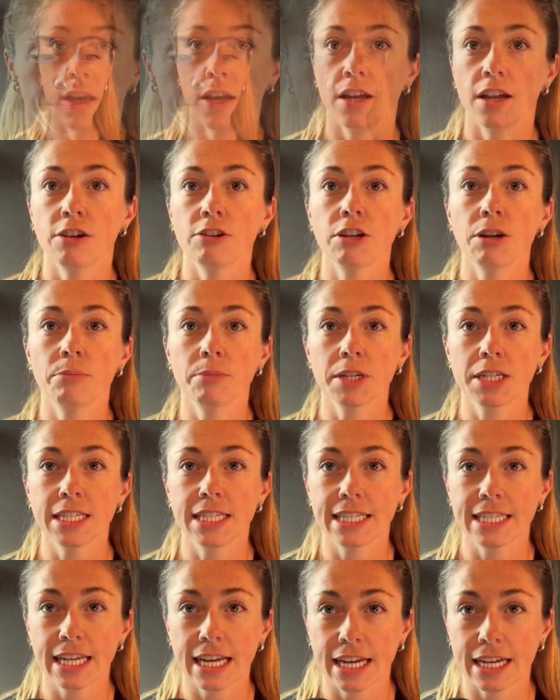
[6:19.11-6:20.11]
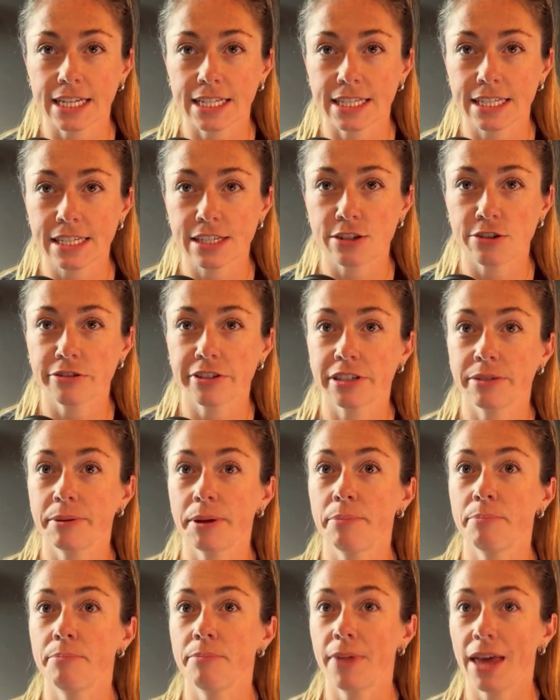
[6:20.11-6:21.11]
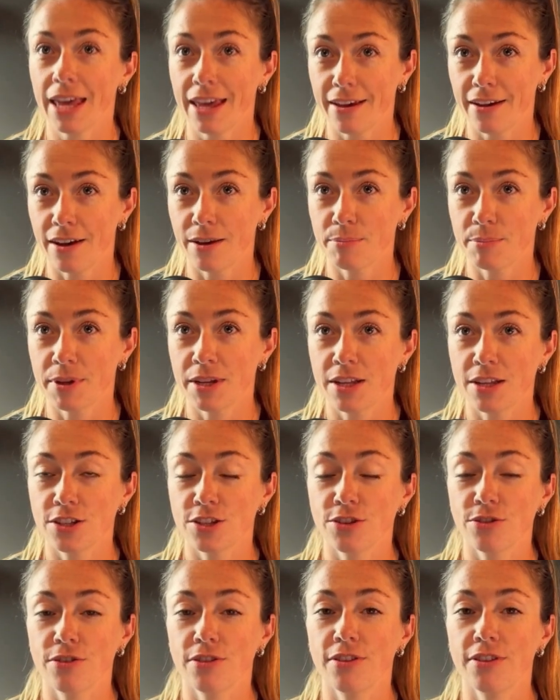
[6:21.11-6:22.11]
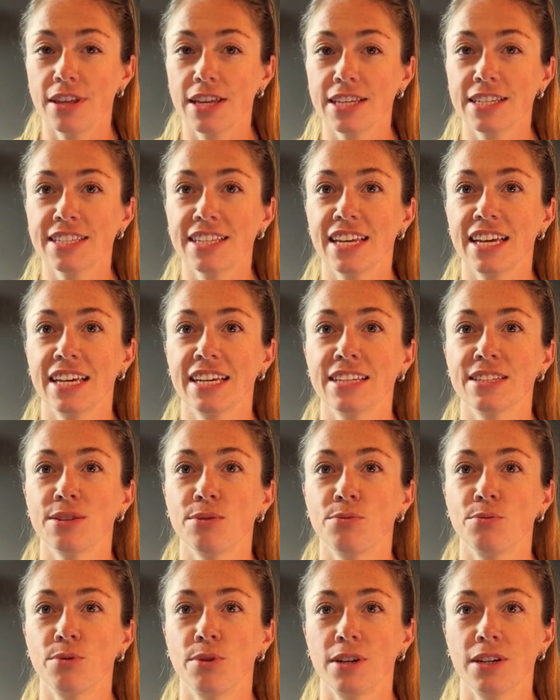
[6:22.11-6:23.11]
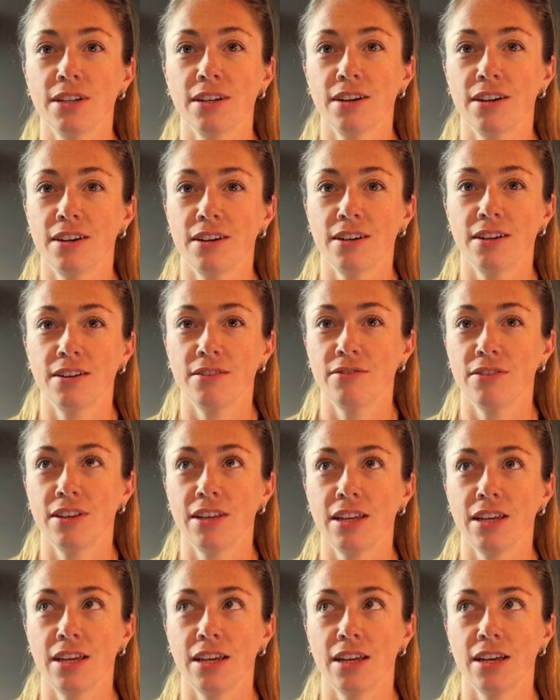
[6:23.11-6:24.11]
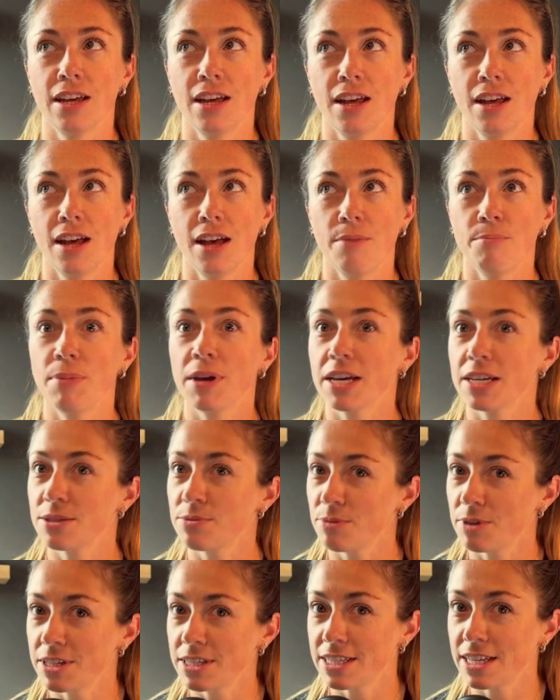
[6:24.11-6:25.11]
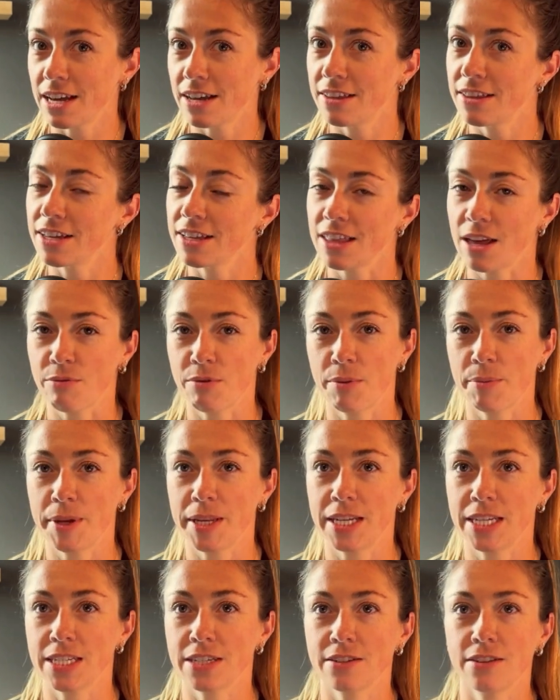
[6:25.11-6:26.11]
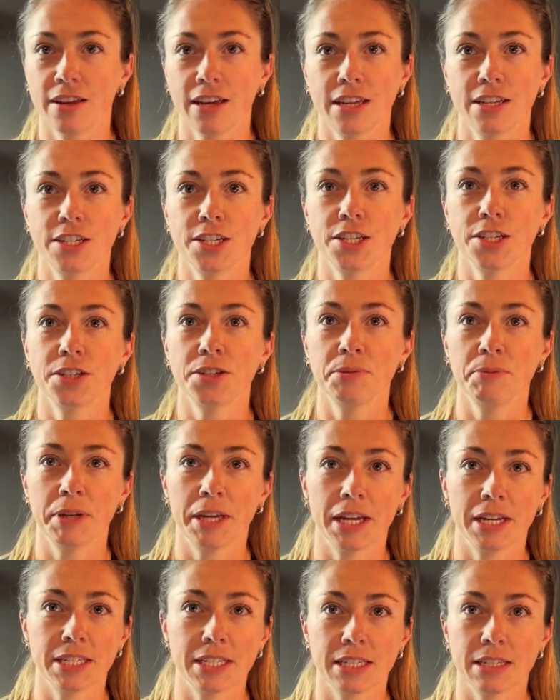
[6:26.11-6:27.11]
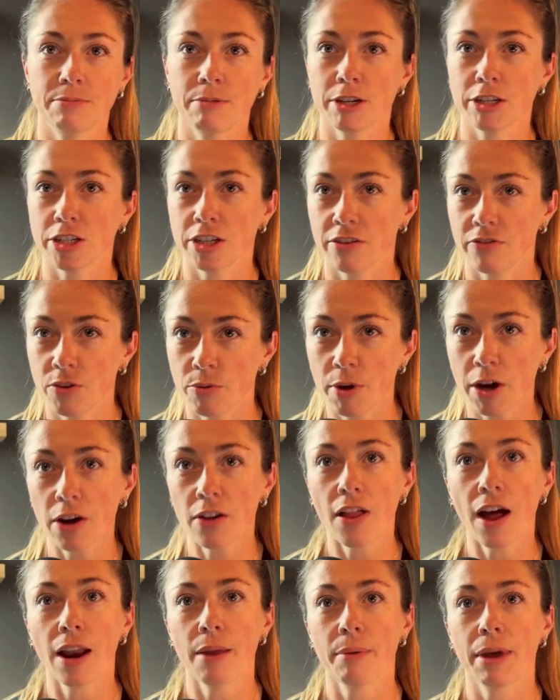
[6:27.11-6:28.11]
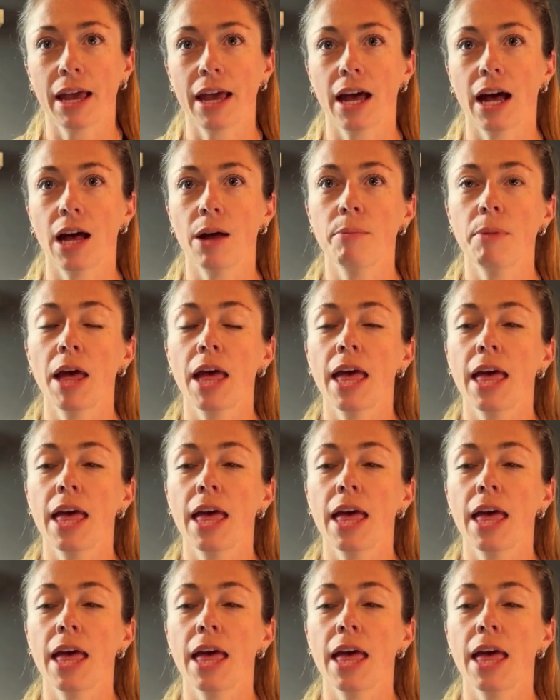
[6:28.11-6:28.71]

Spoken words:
Now, number 6 is going to be makeup. So this is one of the biggest ones I think that women need to look into because especially if you wear a lot of makeup,